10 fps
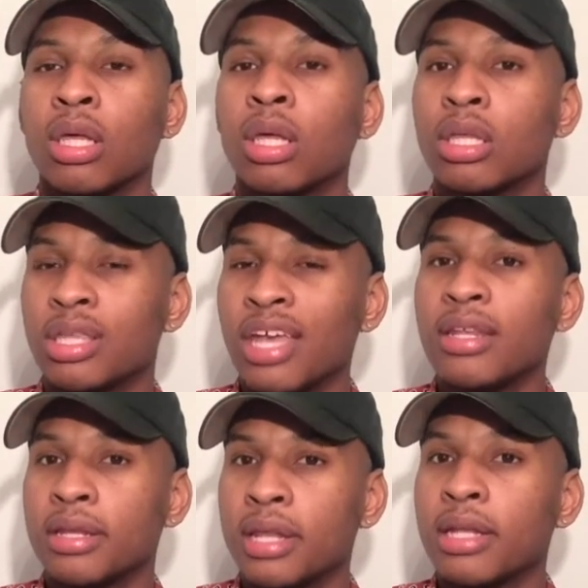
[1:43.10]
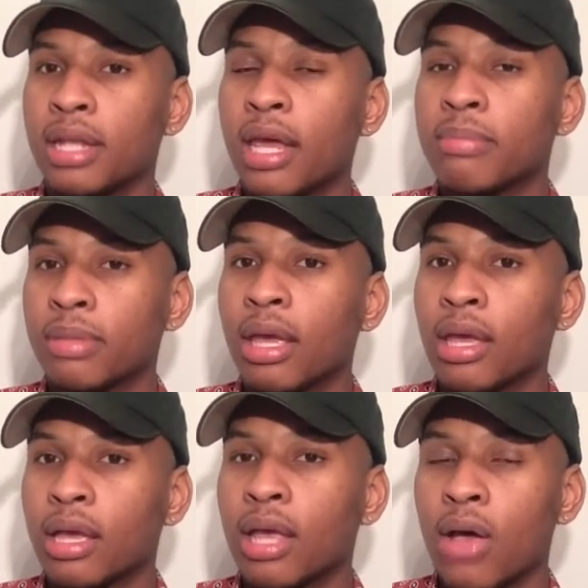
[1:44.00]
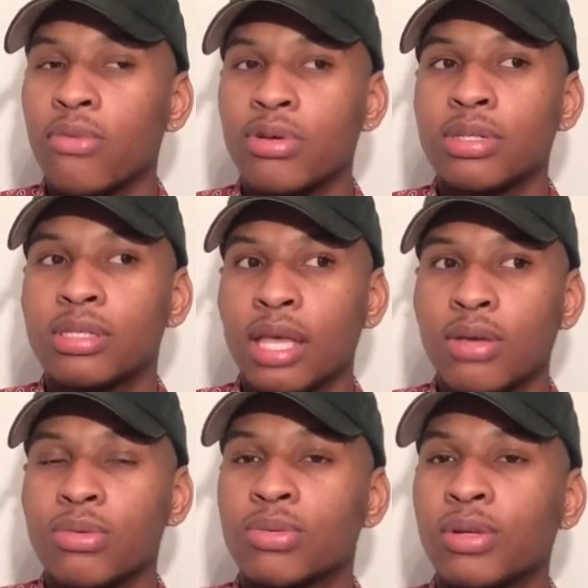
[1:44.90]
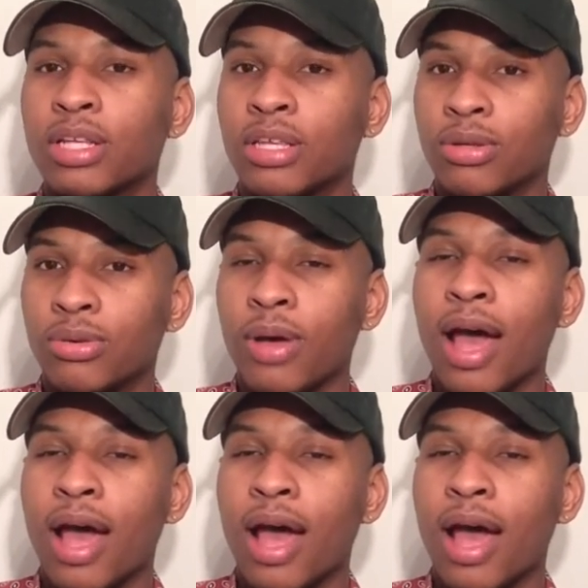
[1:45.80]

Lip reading: They did their damn thing. I will say it was really cute.